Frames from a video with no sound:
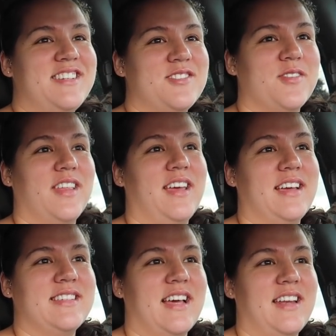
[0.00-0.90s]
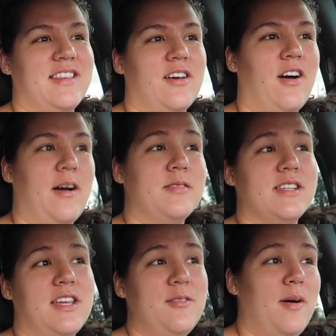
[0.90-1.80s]
She's really excited though. I was
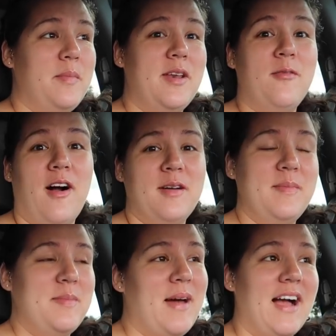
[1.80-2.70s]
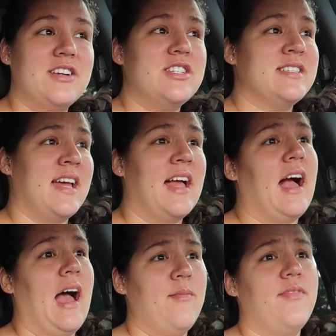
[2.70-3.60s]
like, you want me to walk me back? She's like,
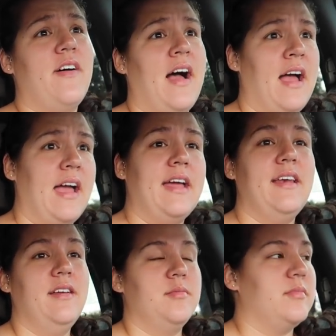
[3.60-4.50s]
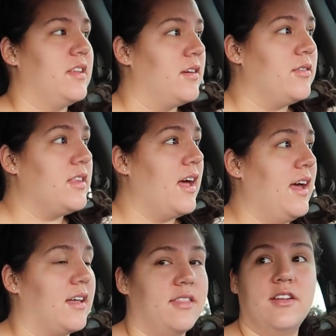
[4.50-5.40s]
I'm fine. What the
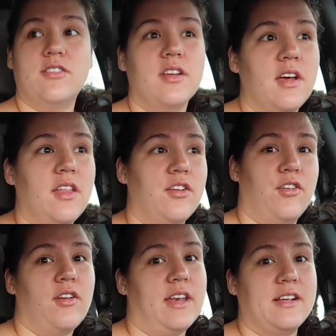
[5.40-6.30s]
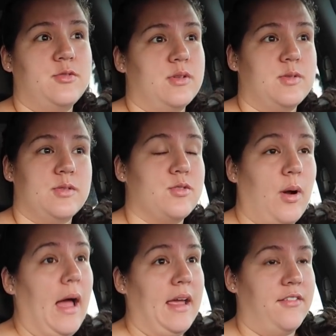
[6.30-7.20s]
heck? They're, the girl next to us was
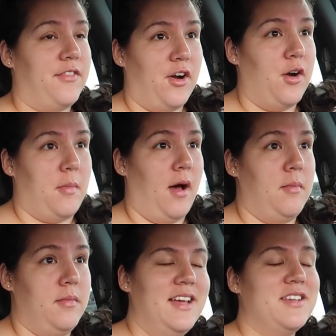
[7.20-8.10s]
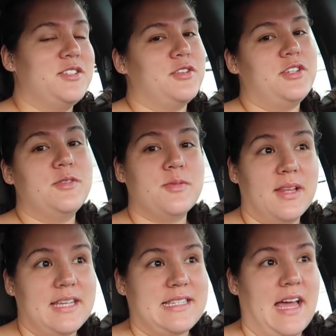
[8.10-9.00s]
crying for her mom. So she was
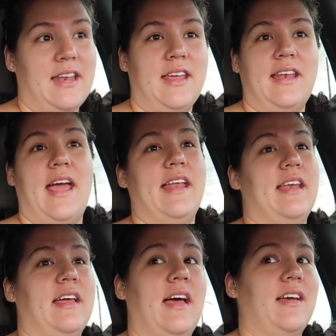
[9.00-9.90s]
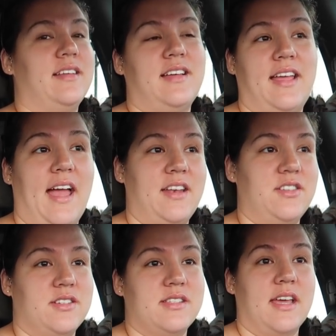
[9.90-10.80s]
really excited and
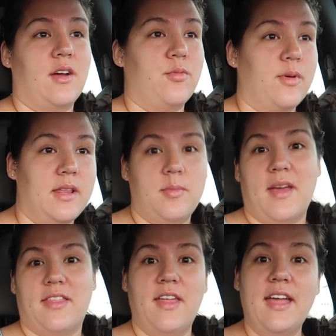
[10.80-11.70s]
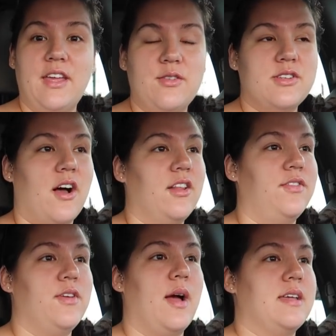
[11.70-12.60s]
again, just like a really big thank you to all
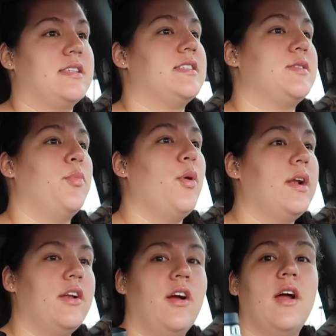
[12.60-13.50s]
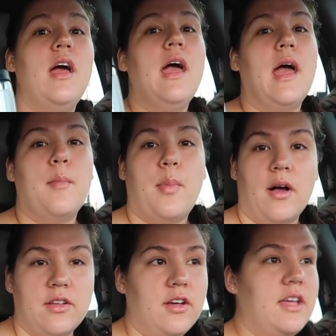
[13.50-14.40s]
of you guys that supported her and
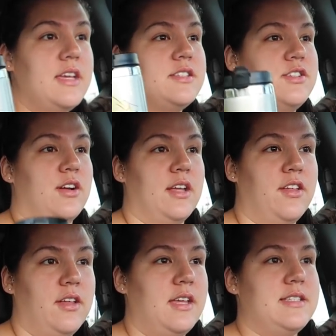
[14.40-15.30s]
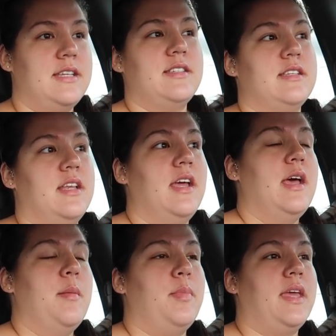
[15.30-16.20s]
bought cookies during cookie
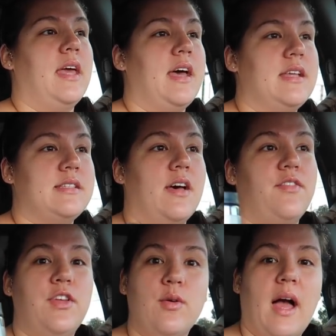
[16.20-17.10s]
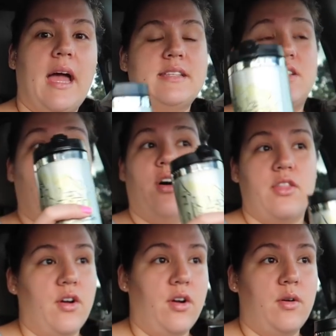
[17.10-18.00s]
season because of you guys and all
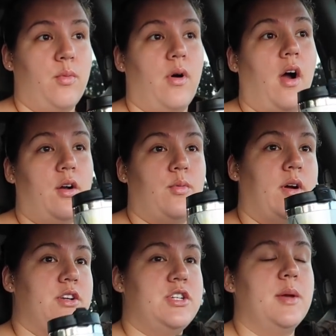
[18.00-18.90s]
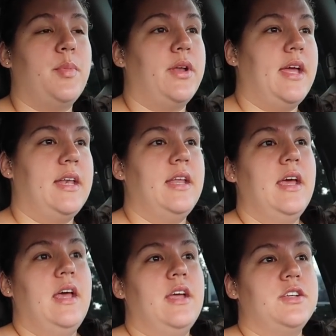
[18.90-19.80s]
the hard work she put
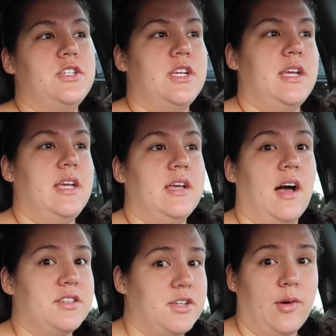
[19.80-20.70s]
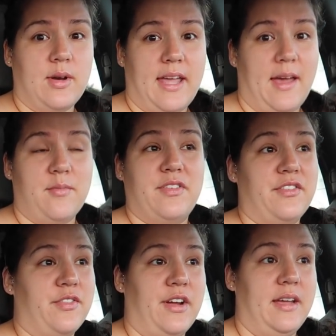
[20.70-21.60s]
in, she got to go to camp for
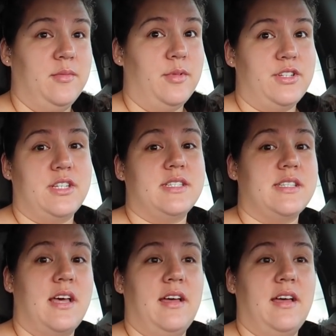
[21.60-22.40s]
free, which is